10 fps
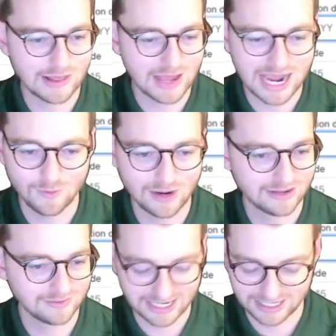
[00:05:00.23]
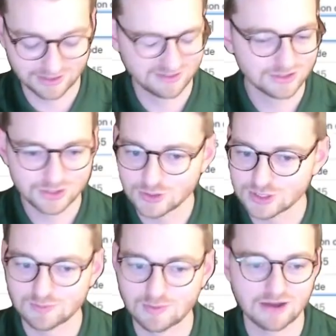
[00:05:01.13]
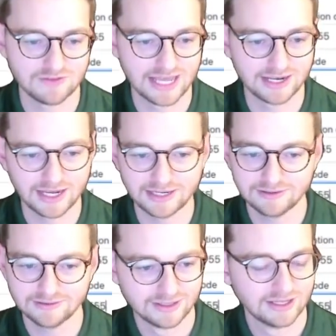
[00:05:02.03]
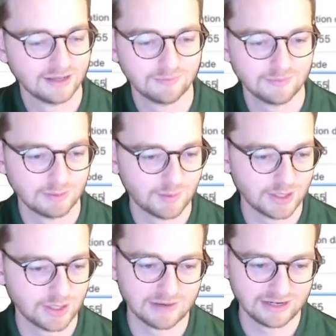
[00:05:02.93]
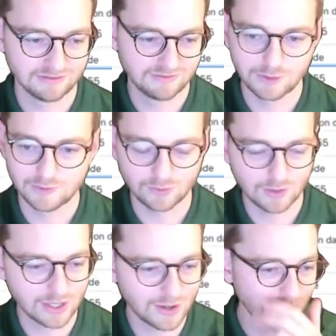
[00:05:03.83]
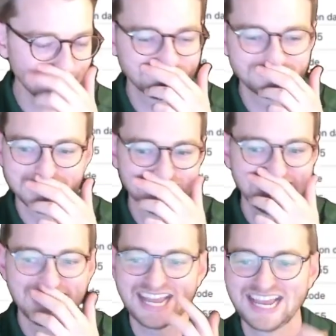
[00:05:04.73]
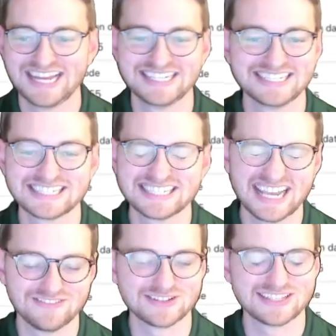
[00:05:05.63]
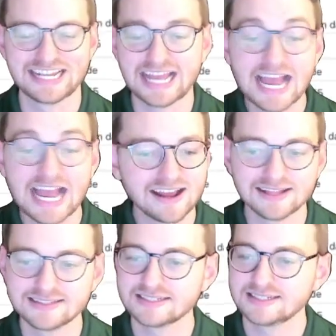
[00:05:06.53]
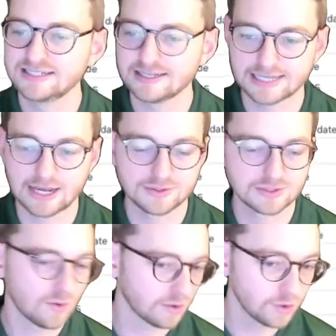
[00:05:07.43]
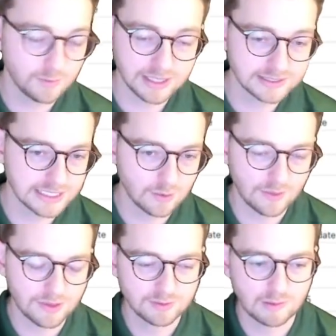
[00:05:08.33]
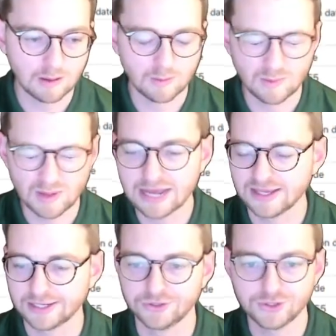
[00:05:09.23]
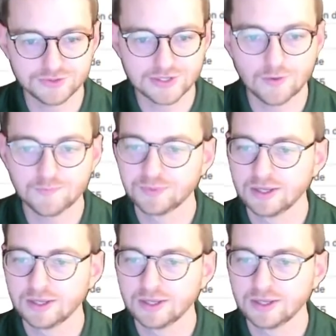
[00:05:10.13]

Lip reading: on the highway, they can choose a spot for that night. Let me put in my very real credit card. And if there's any add-ons, discounts, or coupons that you want them to be able to apply, they can do so.